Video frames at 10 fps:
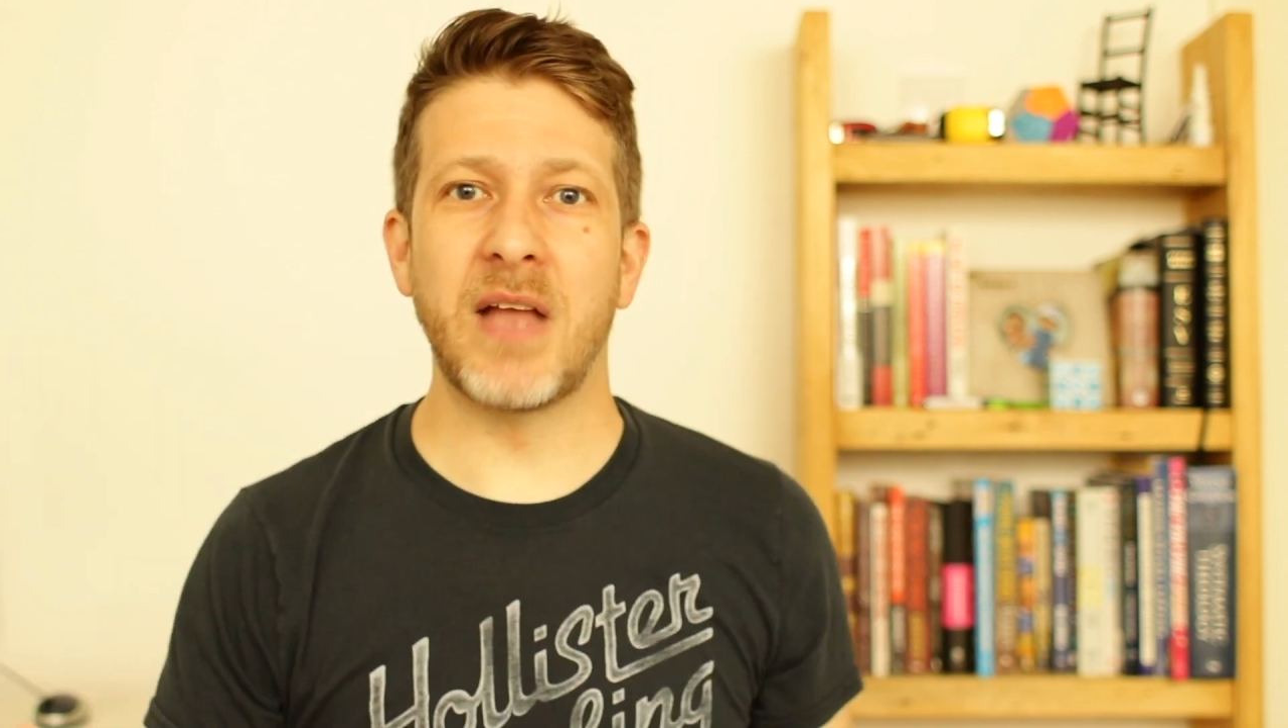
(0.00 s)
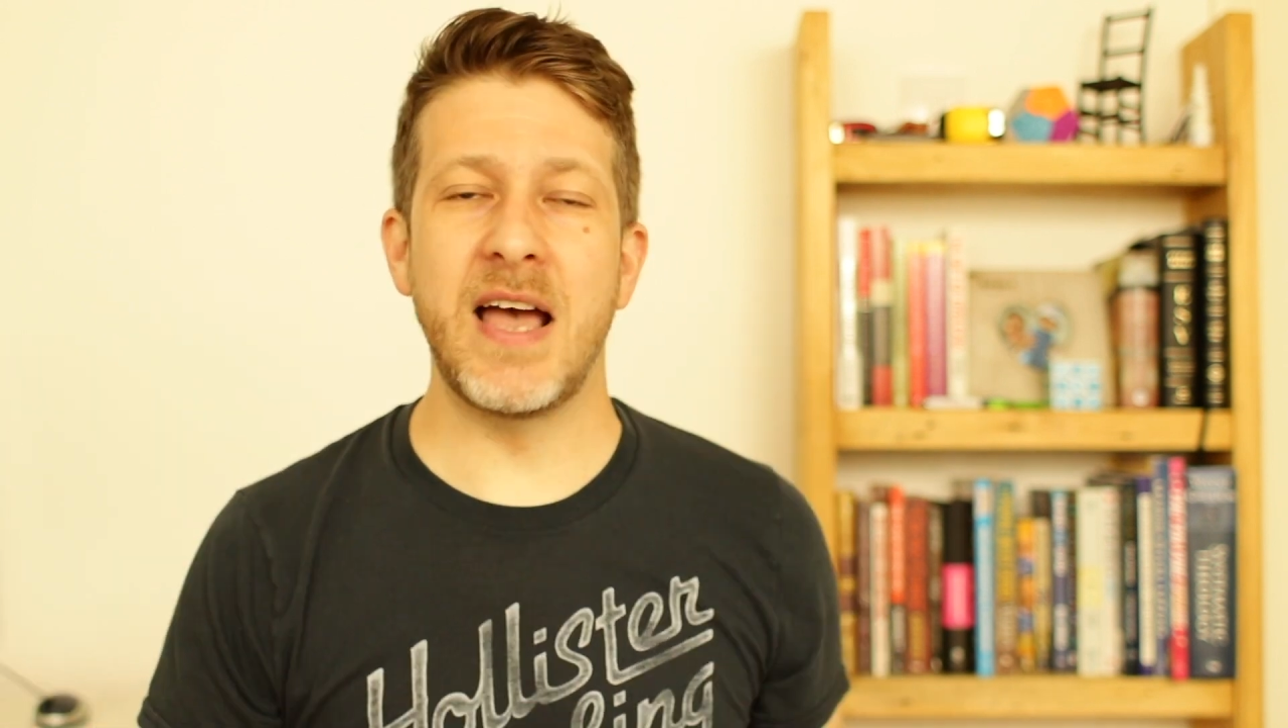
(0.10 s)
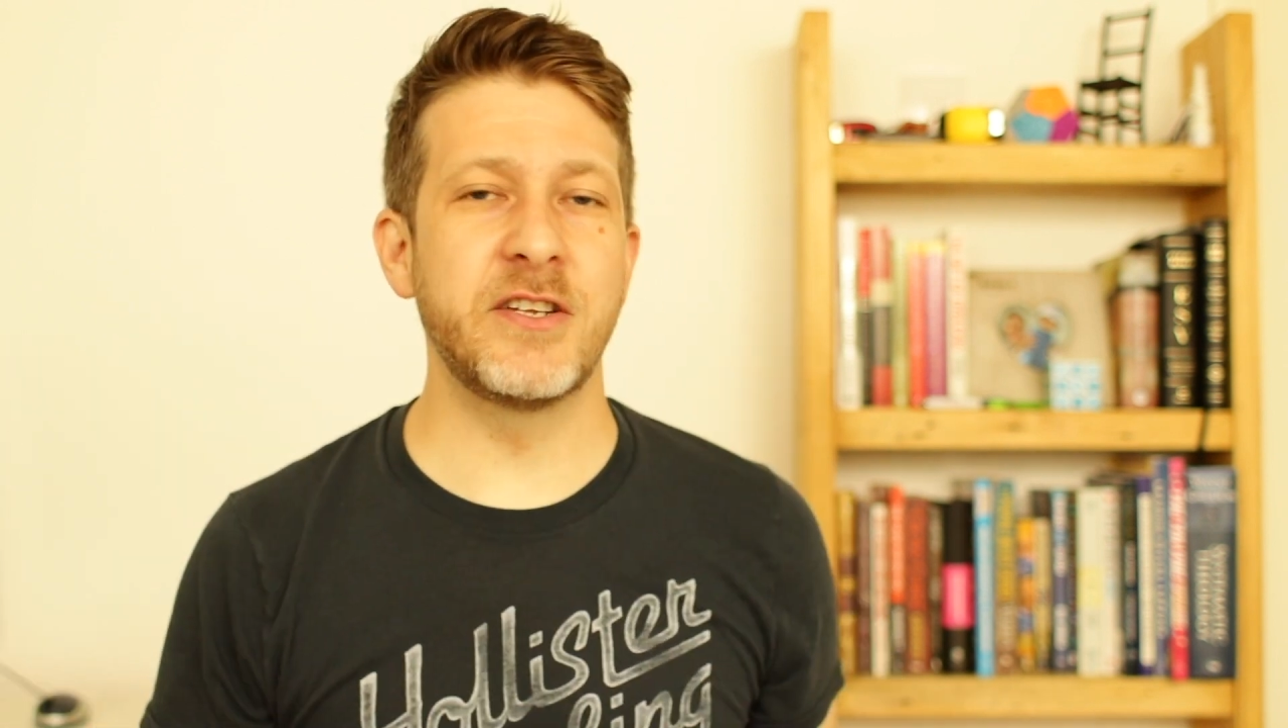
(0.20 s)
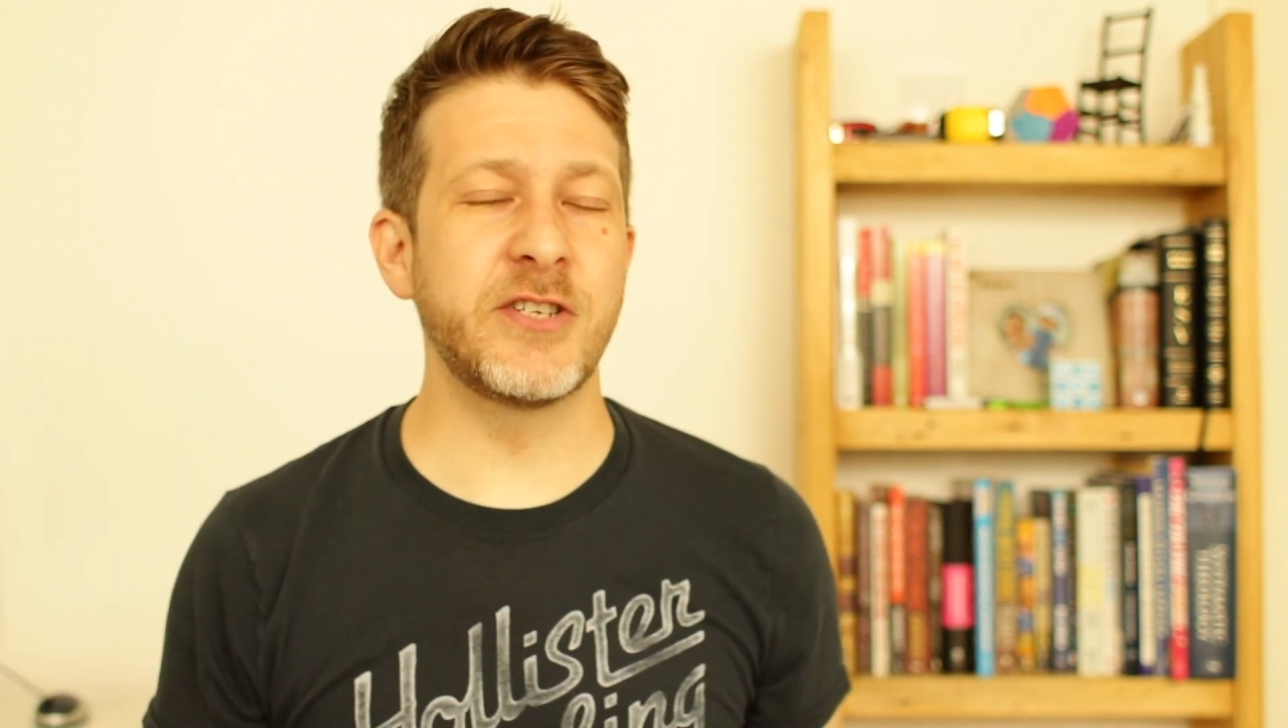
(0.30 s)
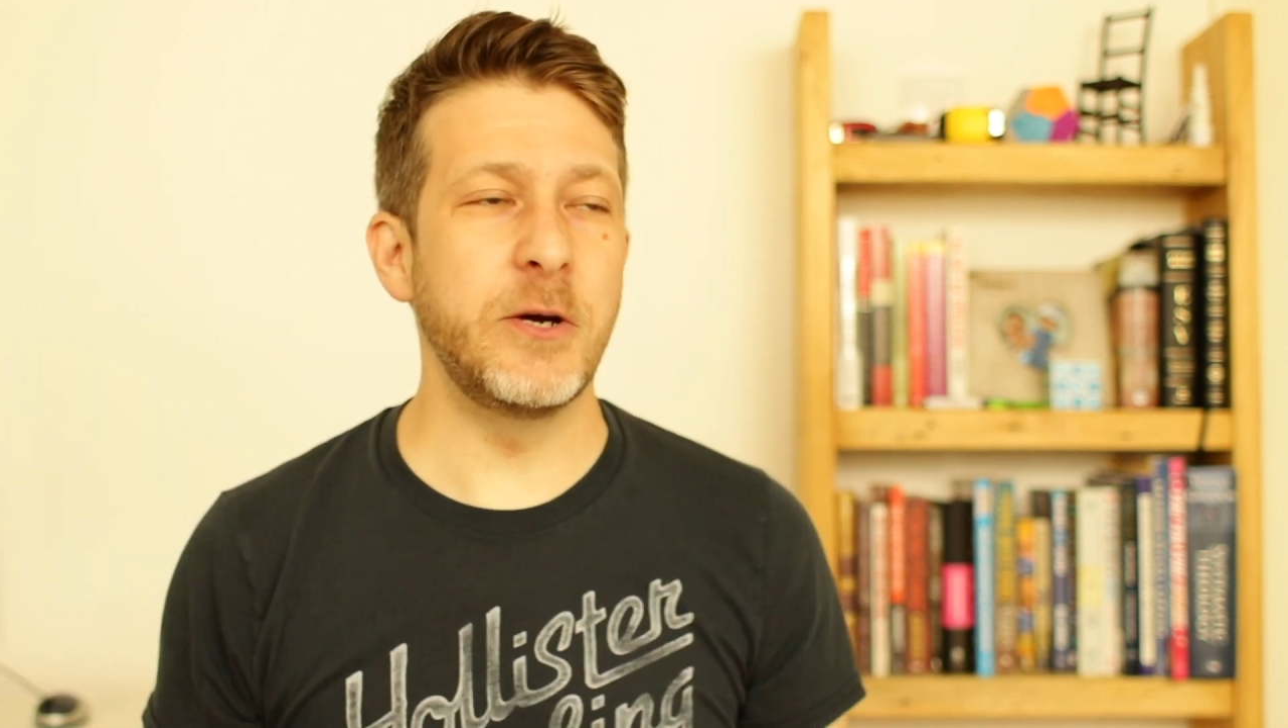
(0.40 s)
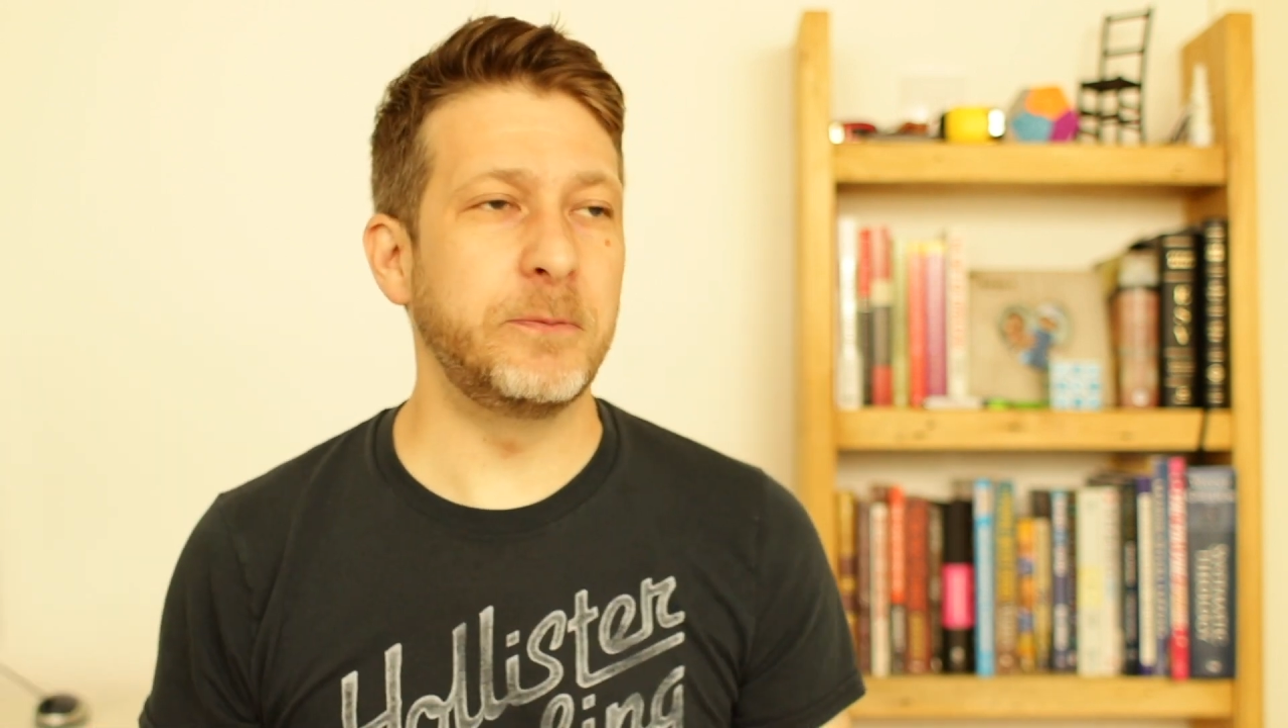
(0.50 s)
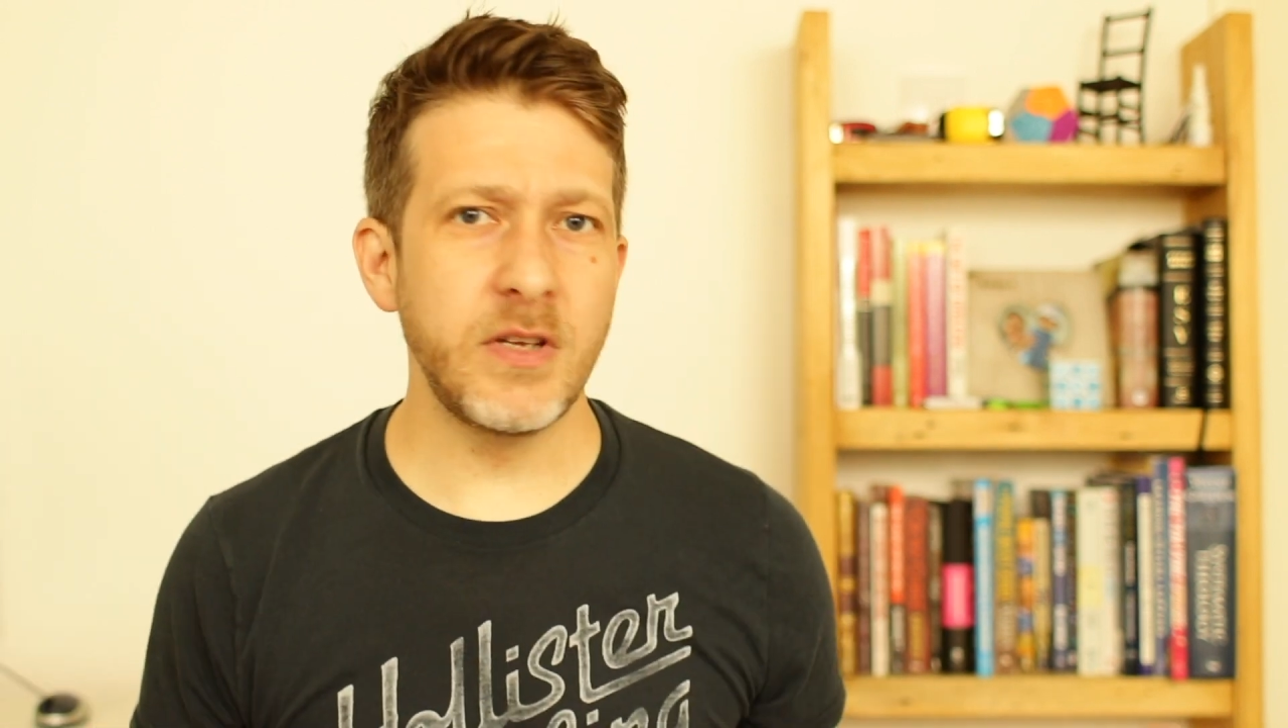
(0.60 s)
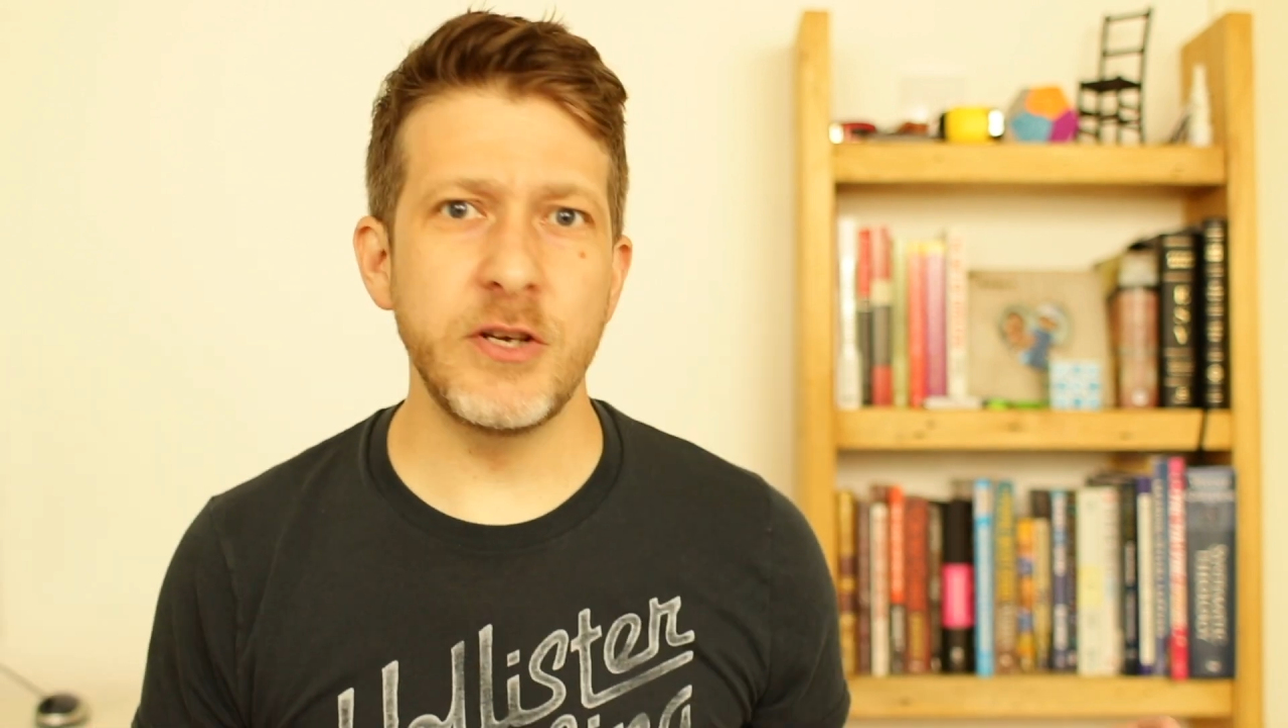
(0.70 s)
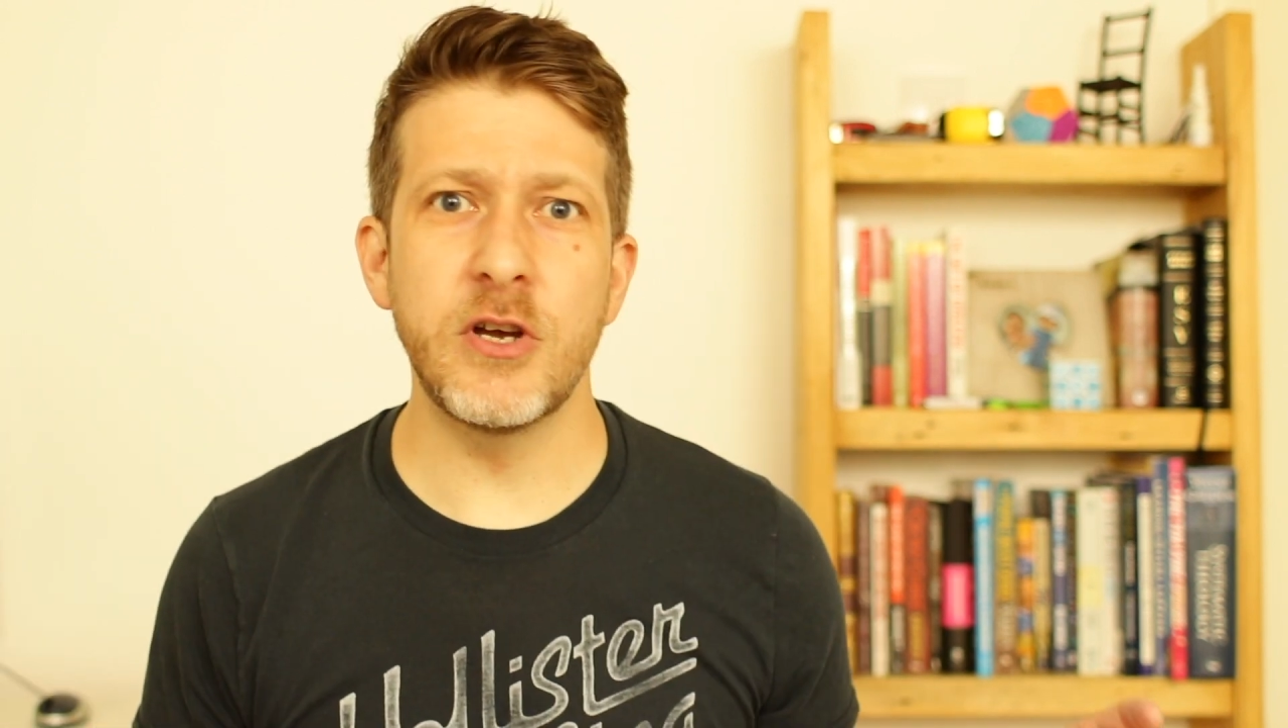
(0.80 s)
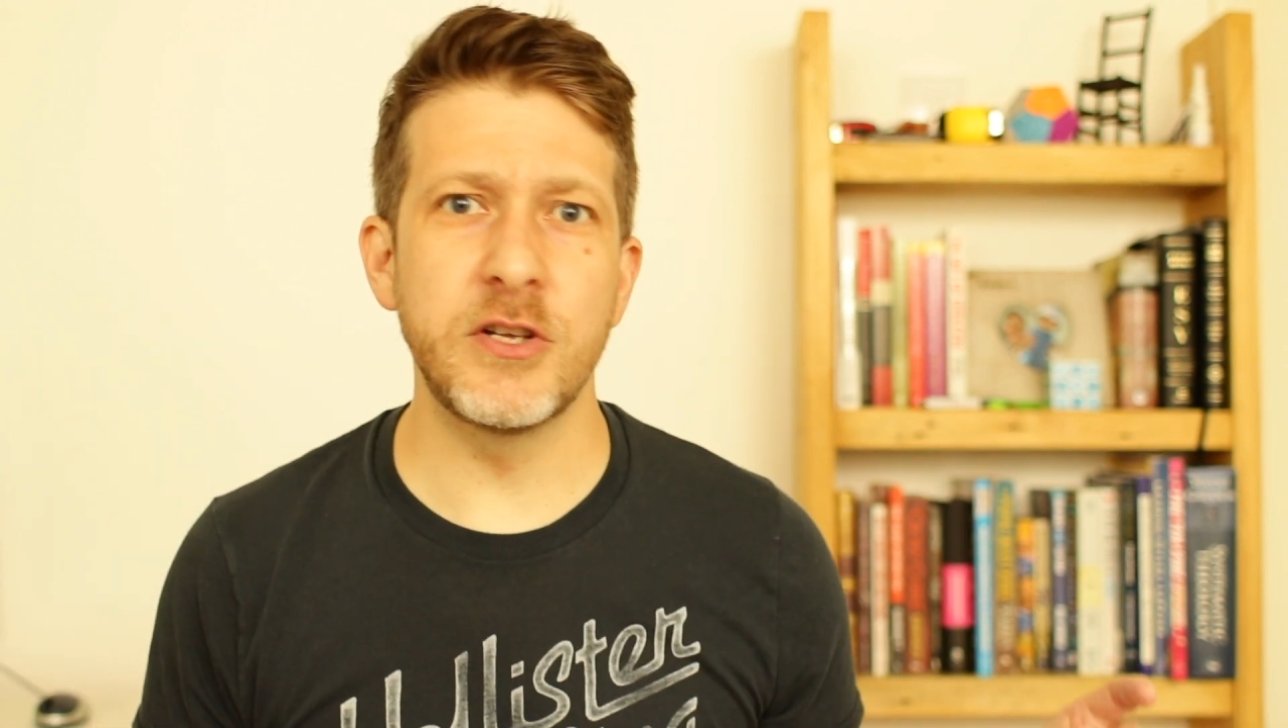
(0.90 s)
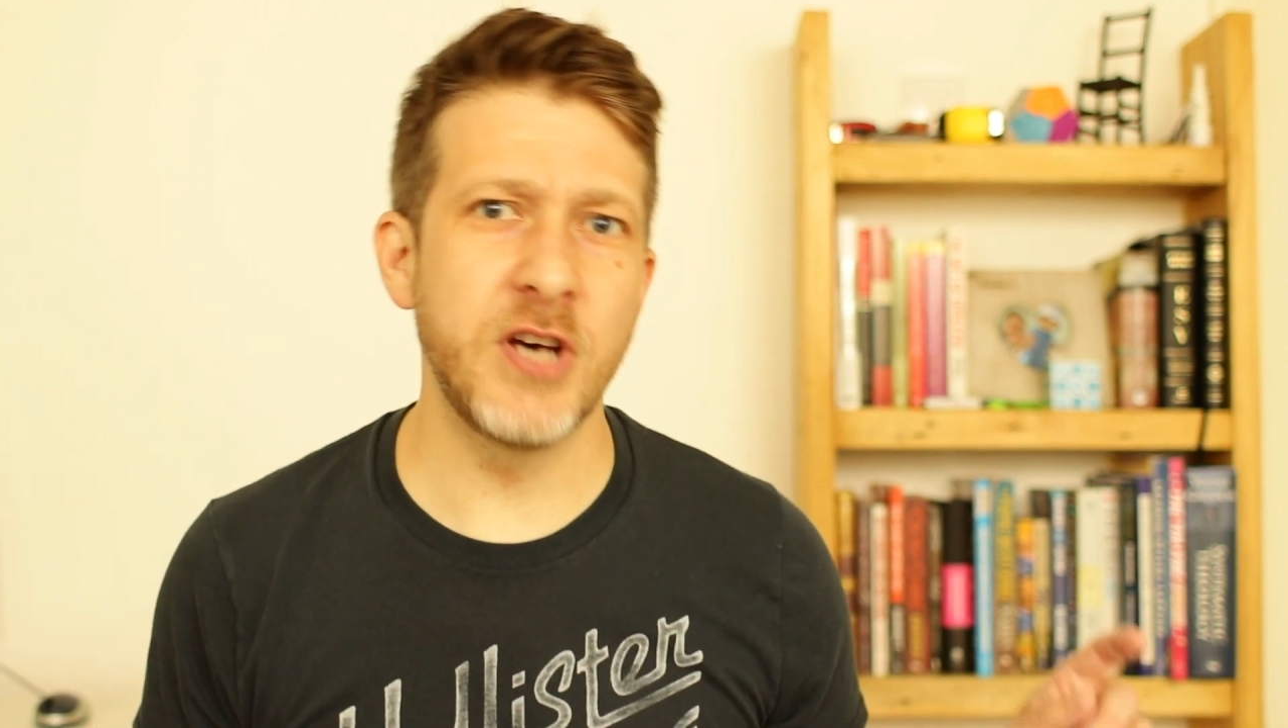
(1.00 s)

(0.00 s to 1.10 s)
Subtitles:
And so you could